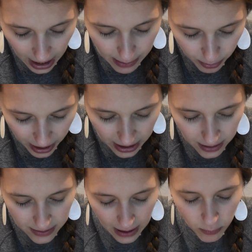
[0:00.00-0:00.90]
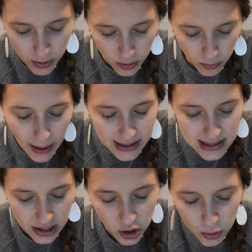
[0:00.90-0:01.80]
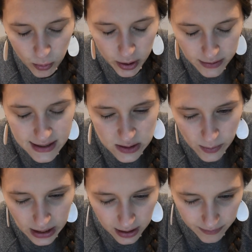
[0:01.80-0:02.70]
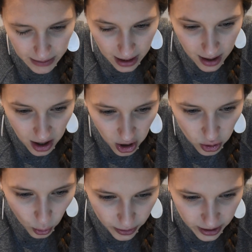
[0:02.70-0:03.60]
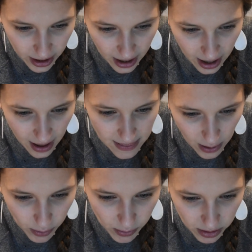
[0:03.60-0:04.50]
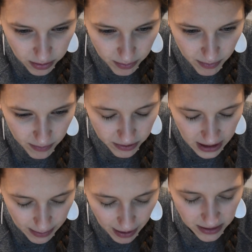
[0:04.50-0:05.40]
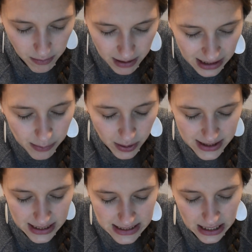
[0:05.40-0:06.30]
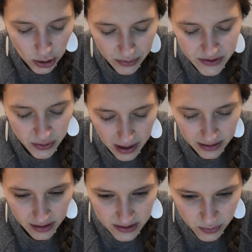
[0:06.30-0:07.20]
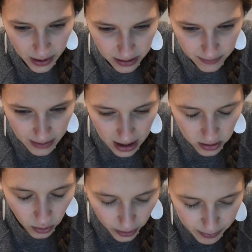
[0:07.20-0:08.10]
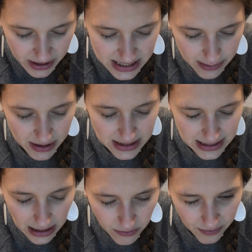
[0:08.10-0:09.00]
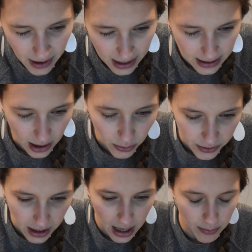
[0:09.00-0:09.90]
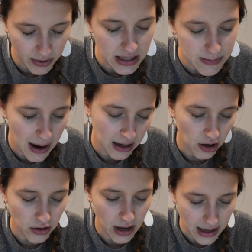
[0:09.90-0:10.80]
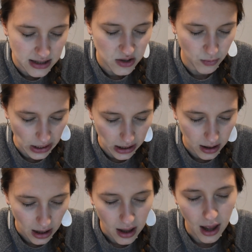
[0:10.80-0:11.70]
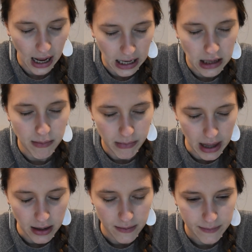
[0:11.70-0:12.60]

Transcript: I pray that we would rest in your word this week, Lord, and that we would think about the many blessings that you have surrounded us with. Lord, please keep us safe and healthy and bring us back here next week. Amen.